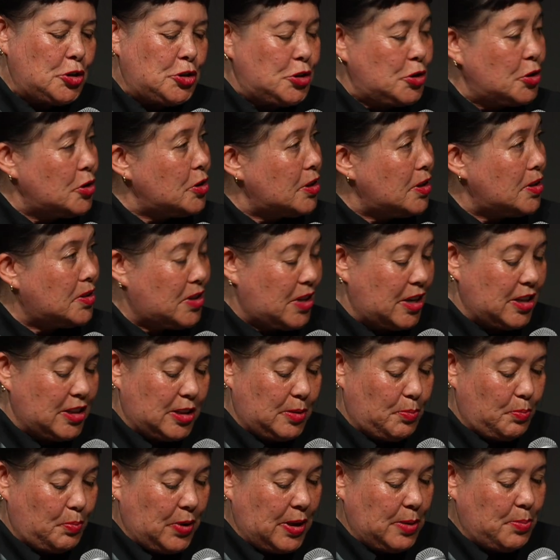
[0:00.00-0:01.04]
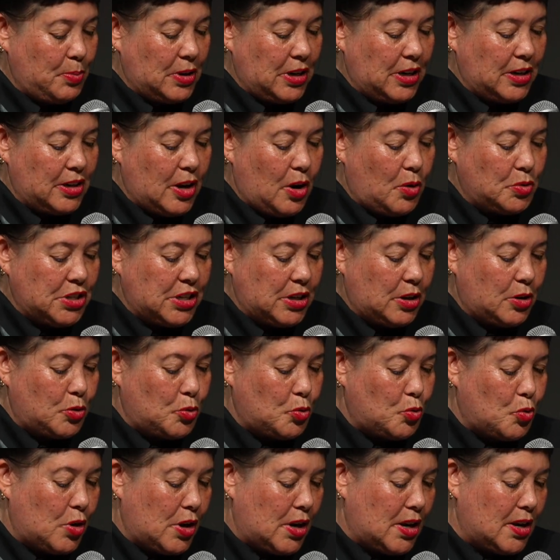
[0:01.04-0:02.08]
do you think people in
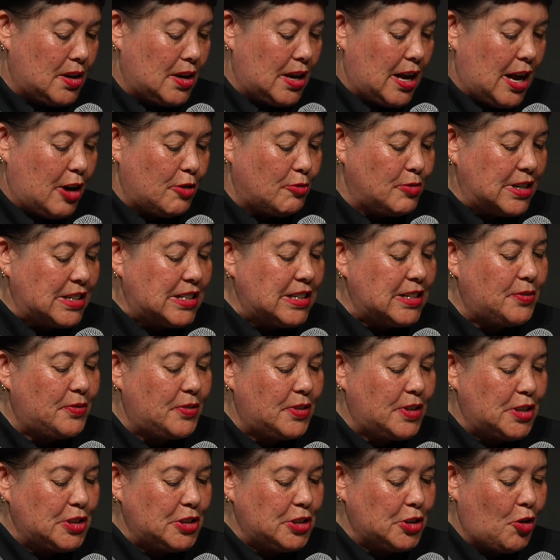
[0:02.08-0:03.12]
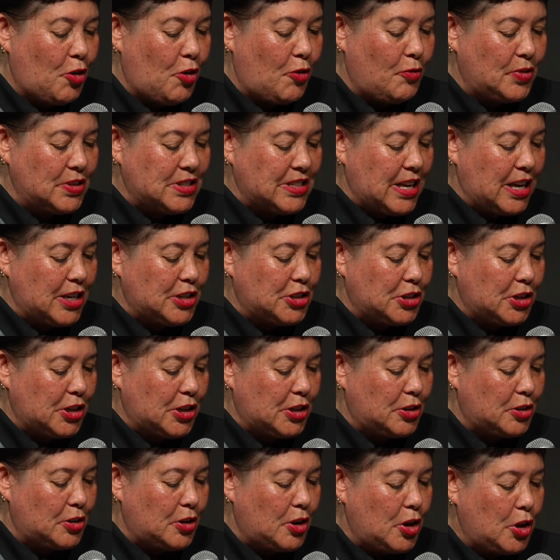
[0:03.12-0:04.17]
Aotearoa are ready for this
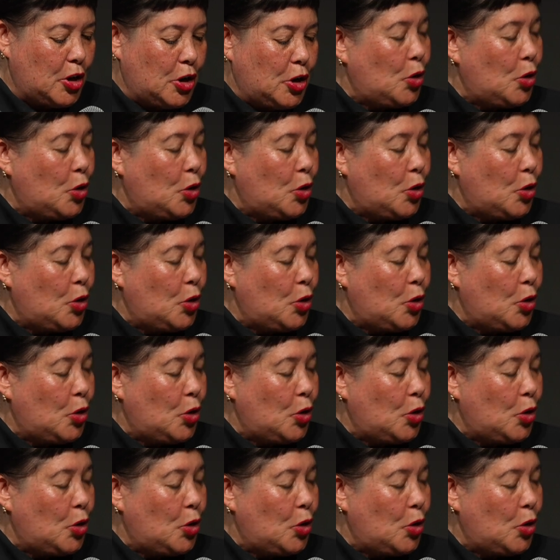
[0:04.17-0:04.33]
conversation,